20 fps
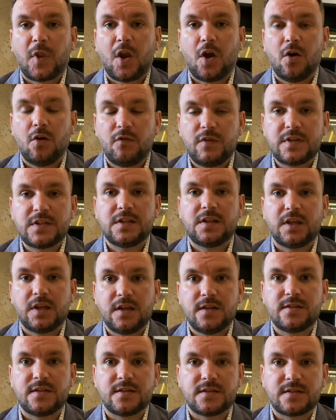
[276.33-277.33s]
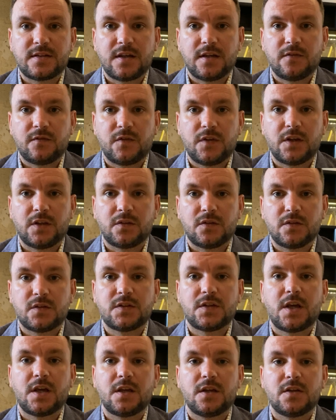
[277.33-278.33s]
obviously the easiest thing to
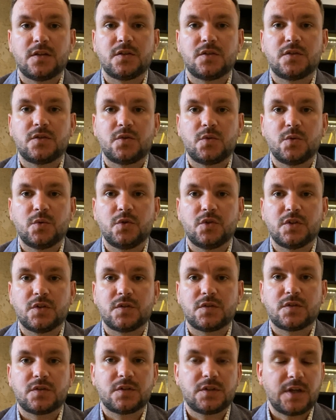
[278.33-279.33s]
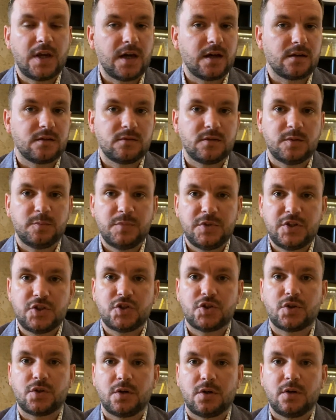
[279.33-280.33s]
say is to just be
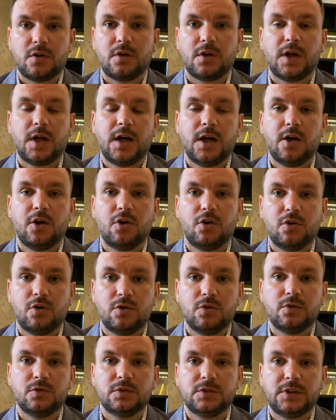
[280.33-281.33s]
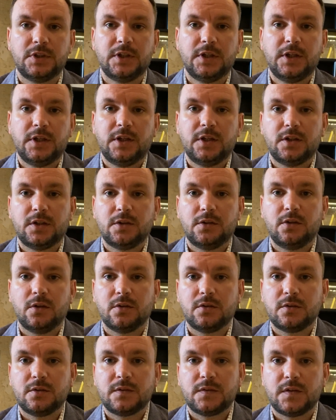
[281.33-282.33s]
strong, hold,
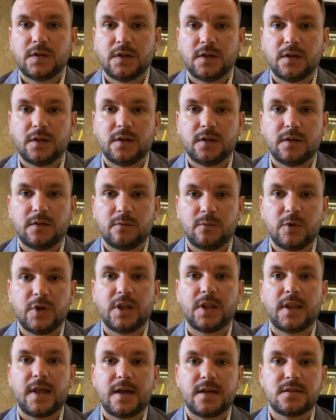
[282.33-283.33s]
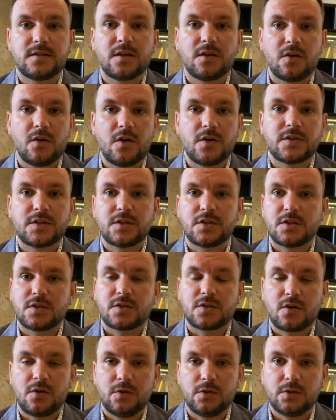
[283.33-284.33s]
don't realize the loss, and
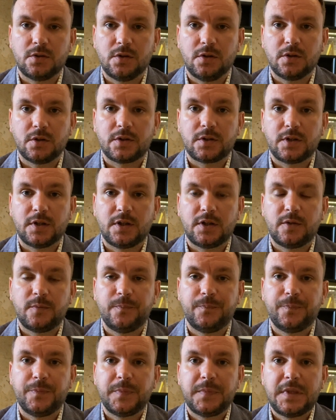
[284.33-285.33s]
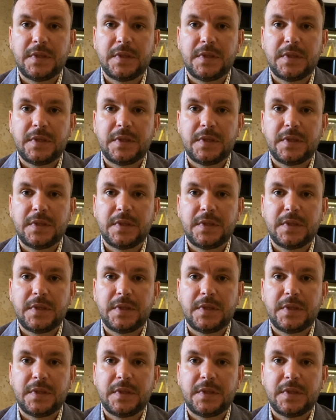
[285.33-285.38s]
just hold long term.